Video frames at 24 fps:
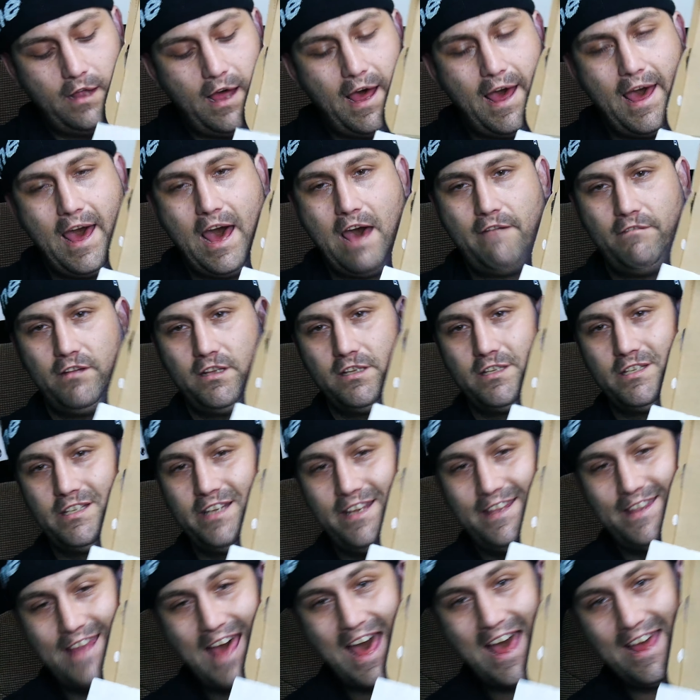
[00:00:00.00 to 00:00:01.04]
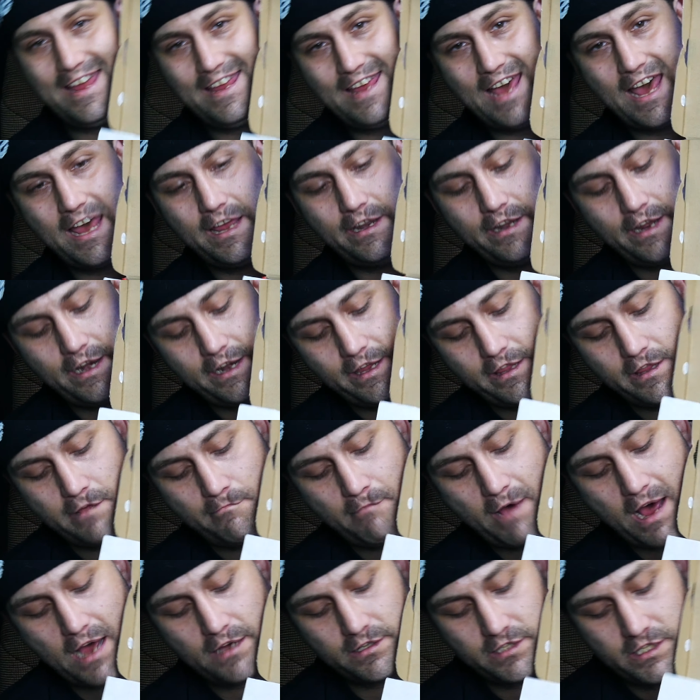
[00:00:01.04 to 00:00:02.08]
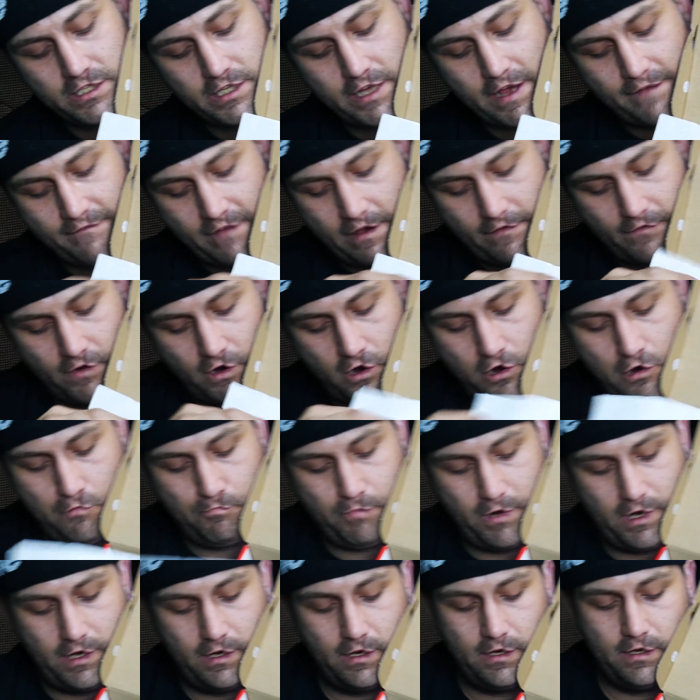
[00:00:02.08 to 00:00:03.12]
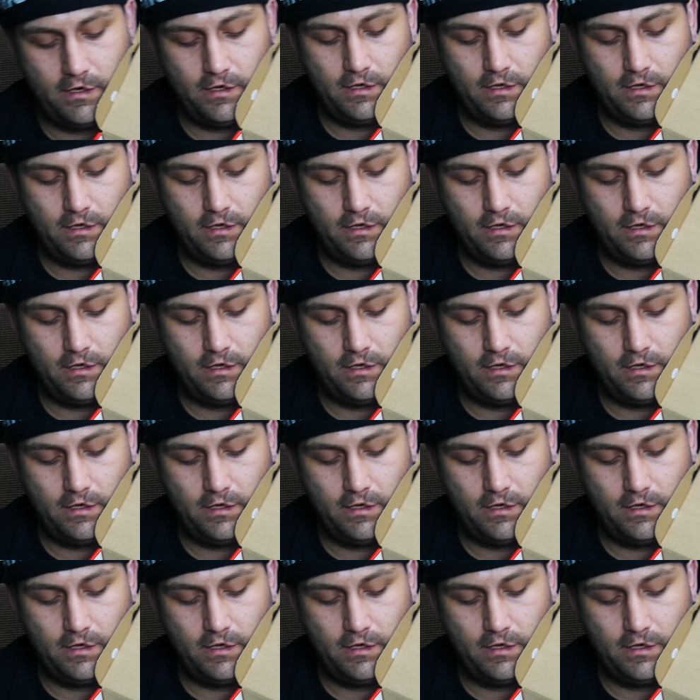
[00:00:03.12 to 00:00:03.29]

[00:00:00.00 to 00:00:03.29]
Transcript: I haven't seen that yet in any of the boxes I've ever opened.